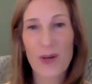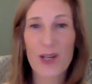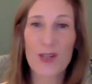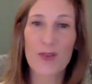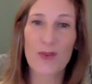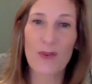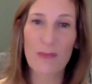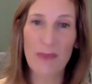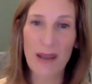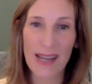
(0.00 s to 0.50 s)
want
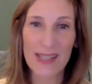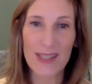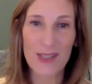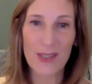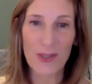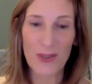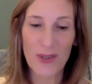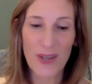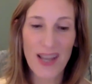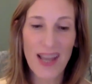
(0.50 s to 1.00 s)
to remind
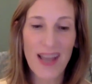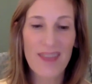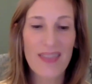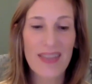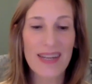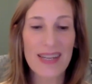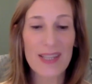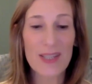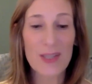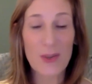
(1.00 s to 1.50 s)
you
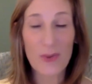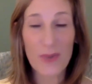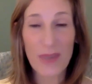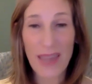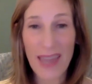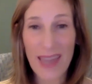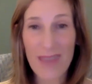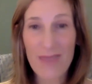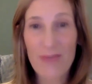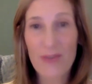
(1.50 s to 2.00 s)
that it's
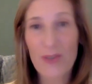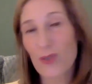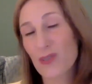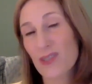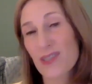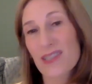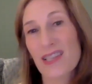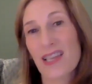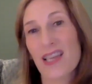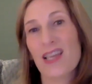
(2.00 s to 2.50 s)
okay for you
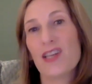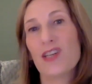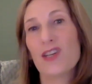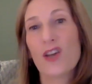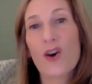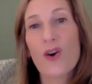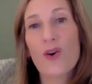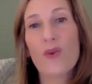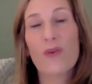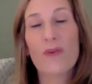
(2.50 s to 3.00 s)
to say,
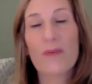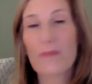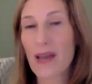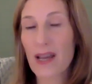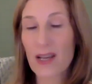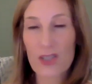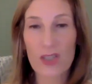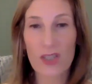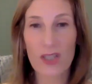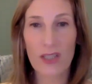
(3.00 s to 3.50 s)
no, I'm
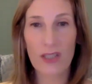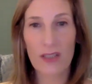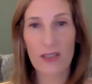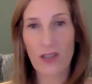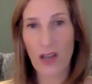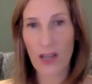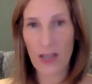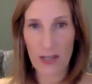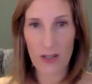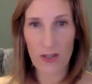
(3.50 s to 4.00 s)
actually
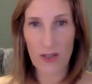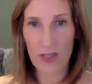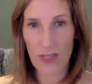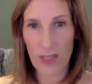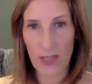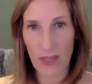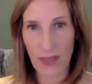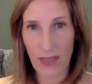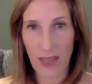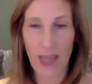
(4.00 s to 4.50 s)
not
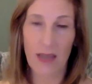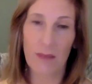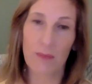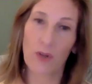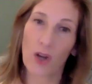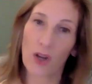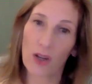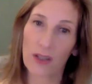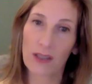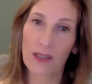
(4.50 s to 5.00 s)
interested in that. I'm
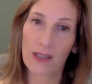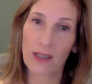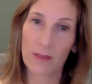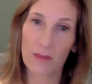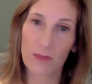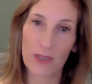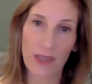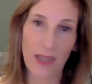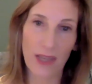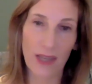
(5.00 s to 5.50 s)
not going to
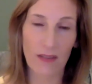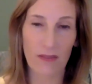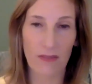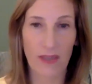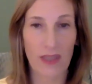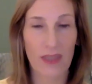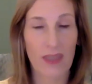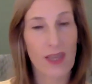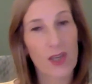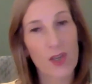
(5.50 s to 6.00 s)
come to that
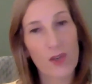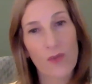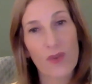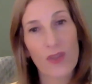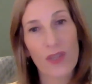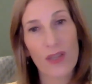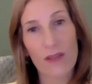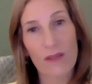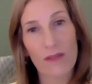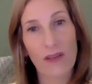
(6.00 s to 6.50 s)
event. Thank you for
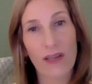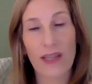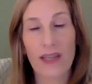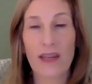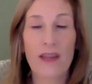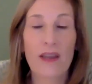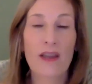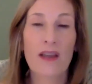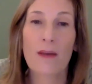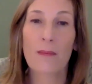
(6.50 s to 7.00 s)
the invite,
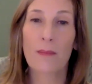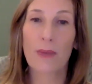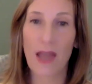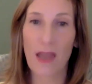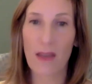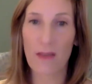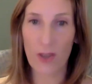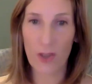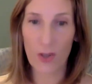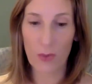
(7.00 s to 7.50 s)
but I
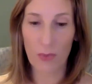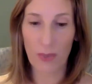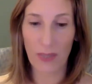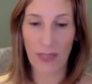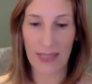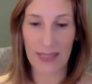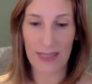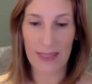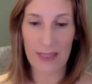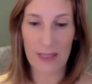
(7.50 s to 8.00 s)
have other
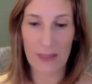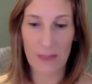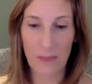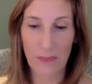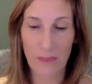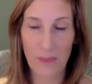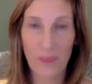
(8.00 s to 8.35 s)
plans.